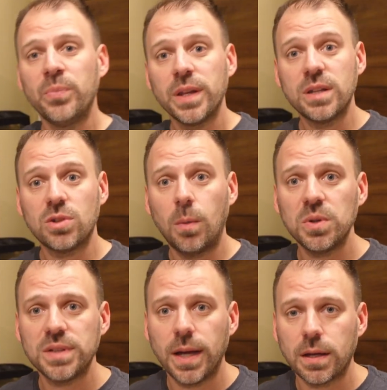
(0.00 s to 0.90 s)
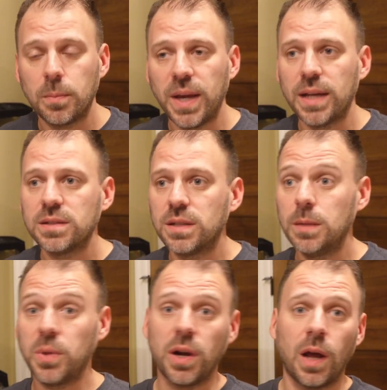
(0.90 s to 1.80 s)
It's almost at capacity,
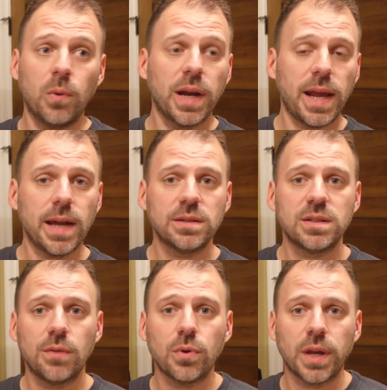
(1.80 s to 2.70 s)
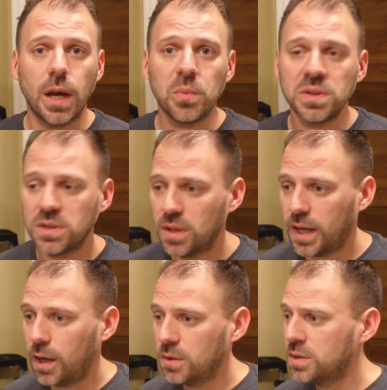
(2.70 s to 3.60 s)
but I want to add several cameras to the
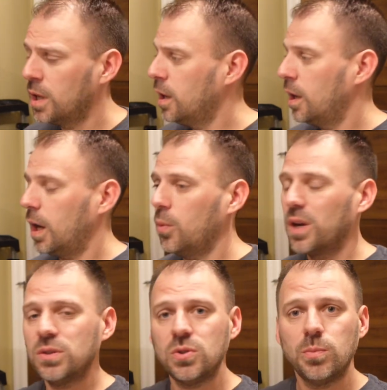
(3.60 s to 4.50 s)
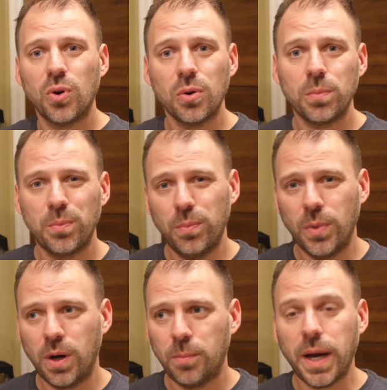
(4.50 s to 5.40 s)
house. I want to do more
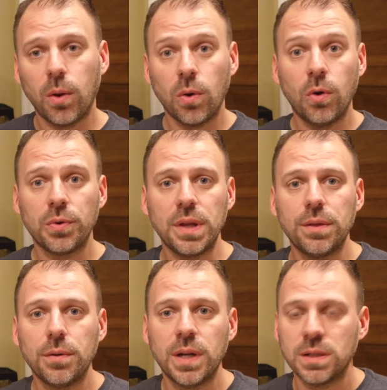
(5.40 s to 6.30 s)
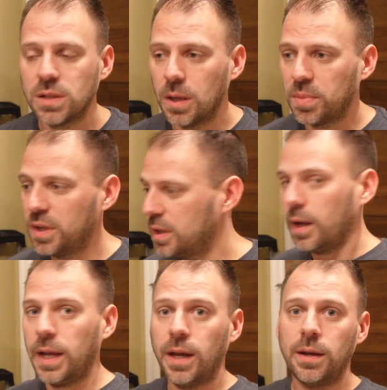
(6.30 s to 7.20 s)
power over Ethernet type thing.
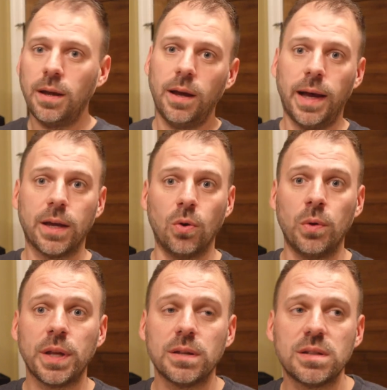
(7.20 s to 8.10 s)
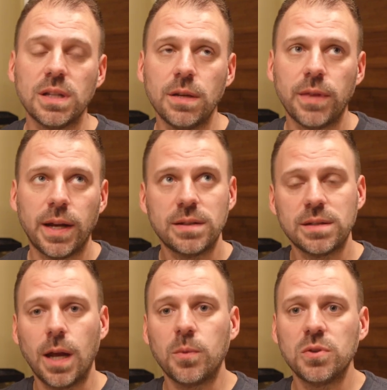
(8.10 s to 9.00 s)
And I can only conceive that as
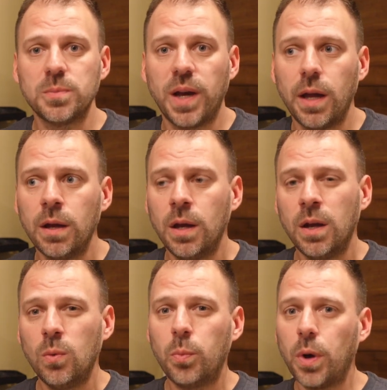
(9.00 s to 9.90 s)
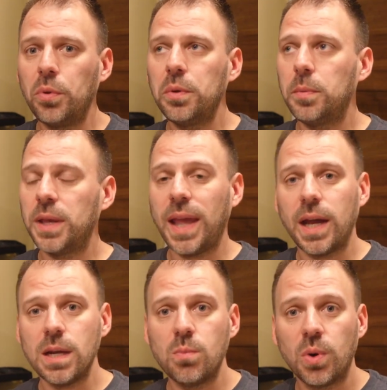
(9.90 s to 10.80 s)
time goes by, we'll probably be
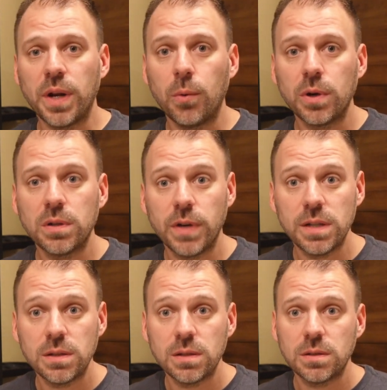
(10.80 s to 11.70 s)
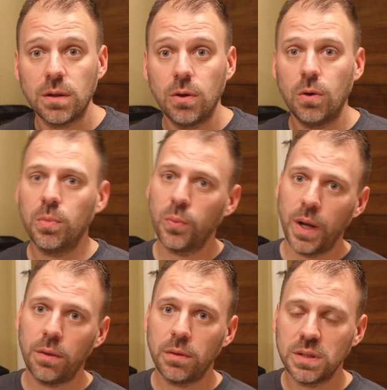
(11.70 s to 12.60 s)
adding more network devices to the home
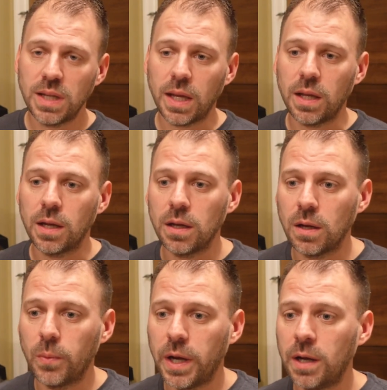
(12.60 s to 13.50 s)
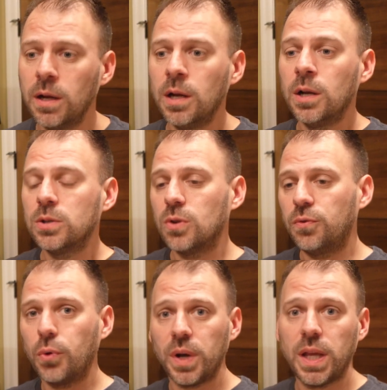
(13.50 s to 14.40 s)
rather than taking any away. So
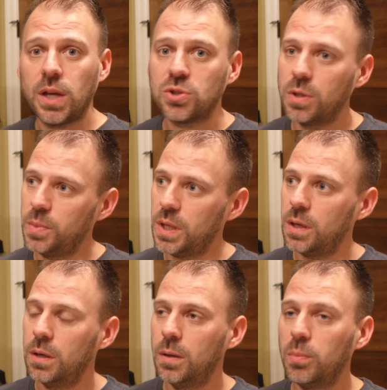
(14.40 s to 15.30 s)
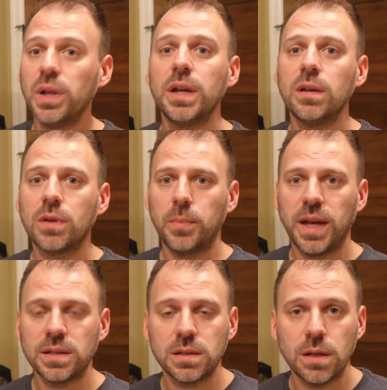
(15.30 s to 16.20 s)
48 should be plenty of
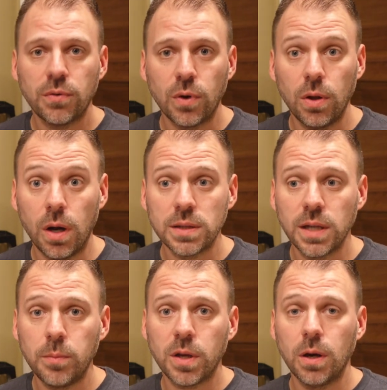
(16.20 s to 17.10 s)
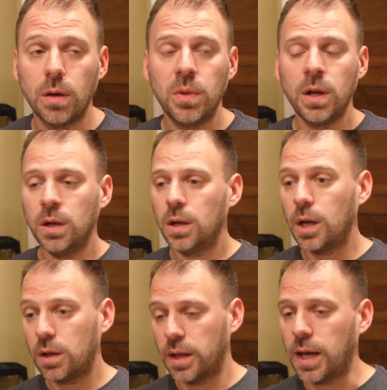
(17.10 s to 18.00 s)
capacity for a long time to come,
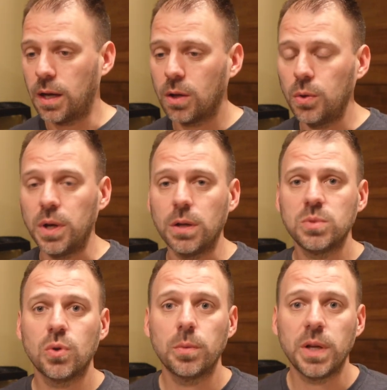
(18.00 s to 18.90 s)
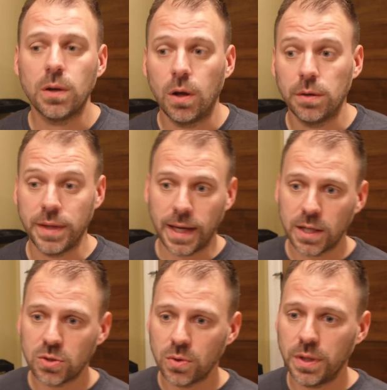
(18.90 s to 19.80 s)
and again, including absorbing all of the
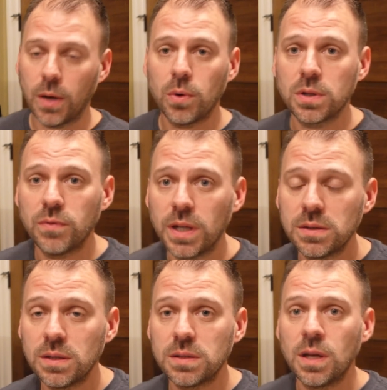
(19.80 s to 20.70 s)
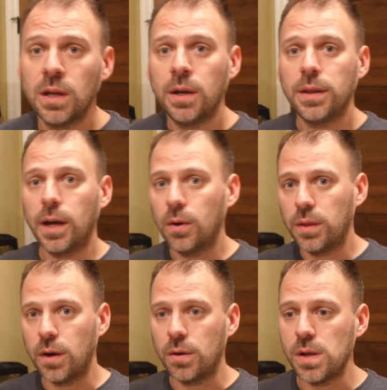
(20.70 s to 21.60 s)
extra network devices that
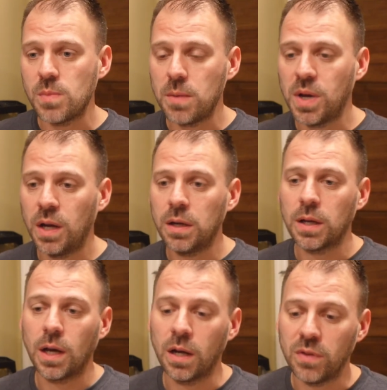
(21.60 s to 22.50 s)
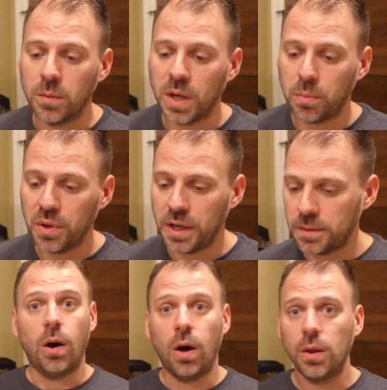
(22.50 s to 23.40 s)
are in my mind and kind of in my
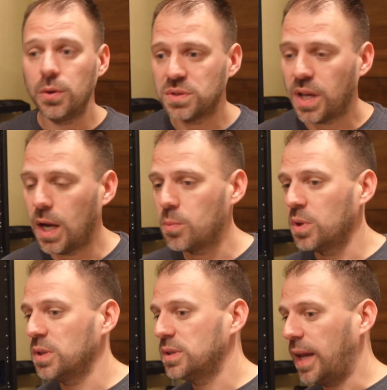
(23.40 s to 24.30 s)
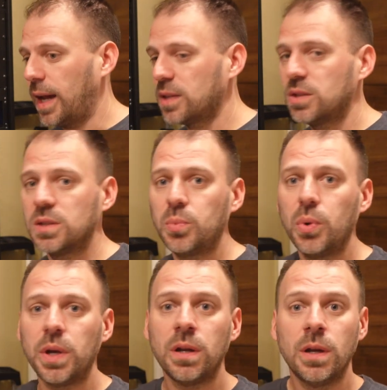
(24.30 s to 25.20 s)
plan. All of those cameras, the access
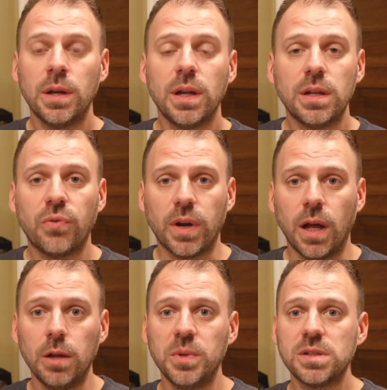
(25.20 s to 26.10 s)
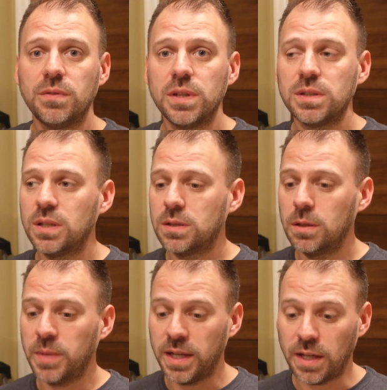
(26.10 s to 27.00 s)
point, and different elements of the
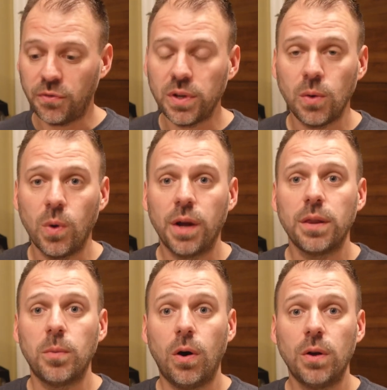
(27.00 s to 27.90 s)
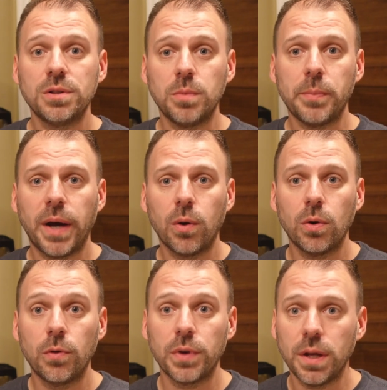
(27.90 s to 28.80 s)
system, I definitely want them all to be
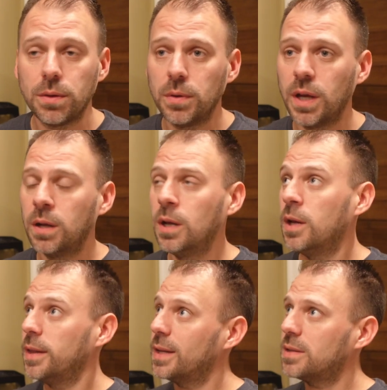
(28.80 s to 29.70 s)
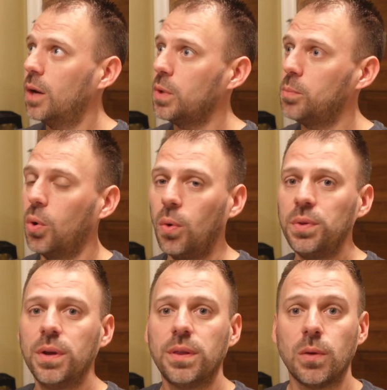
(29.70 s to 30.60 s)
power over Ethernet. That's how we
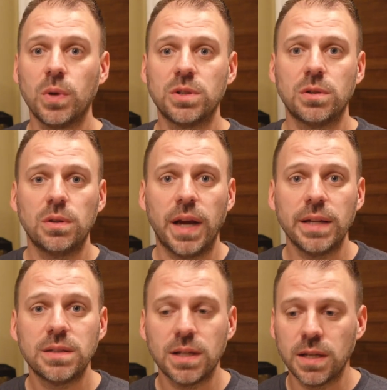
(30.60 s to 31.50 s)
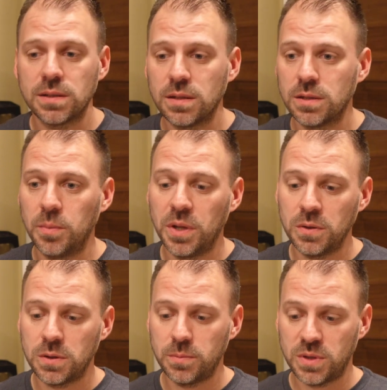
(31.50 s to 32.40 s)
pulled the original lines to get to some of
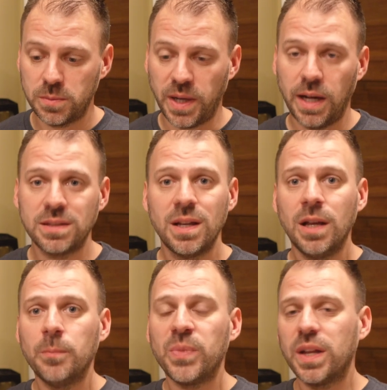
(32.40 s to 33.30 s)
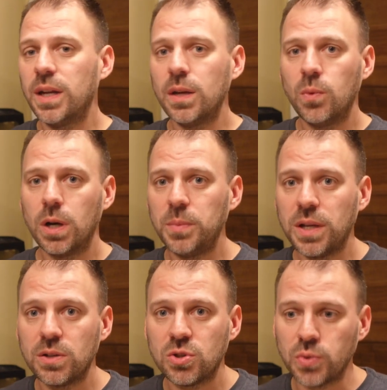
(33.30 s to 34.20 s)
those spots. And I didn't want to be
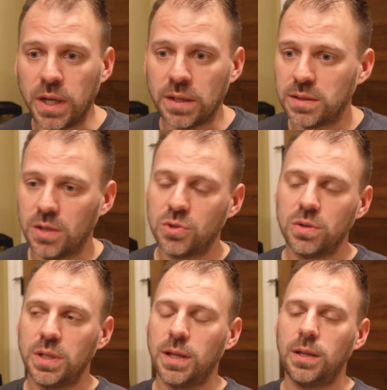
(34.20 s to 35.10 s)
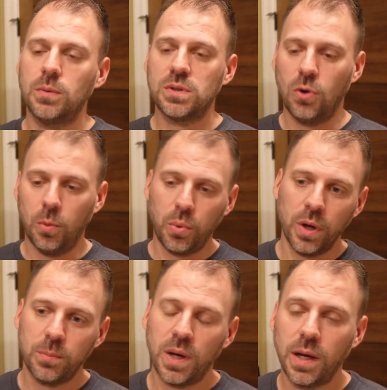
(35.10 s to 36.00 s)
constrained, essentially. That was the whole
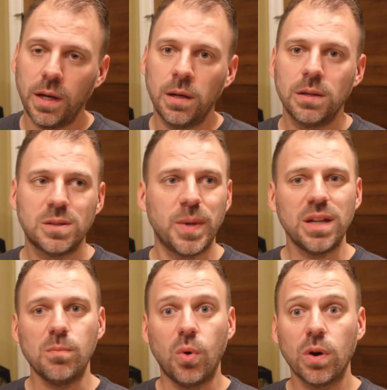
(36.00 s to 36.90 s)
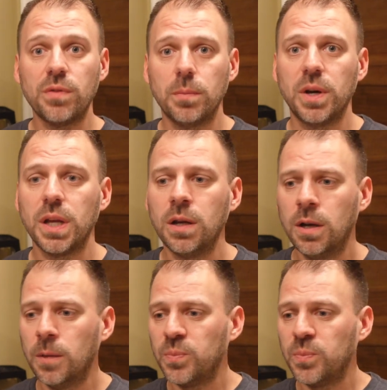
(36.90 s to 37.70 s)
point behind spending more of the money.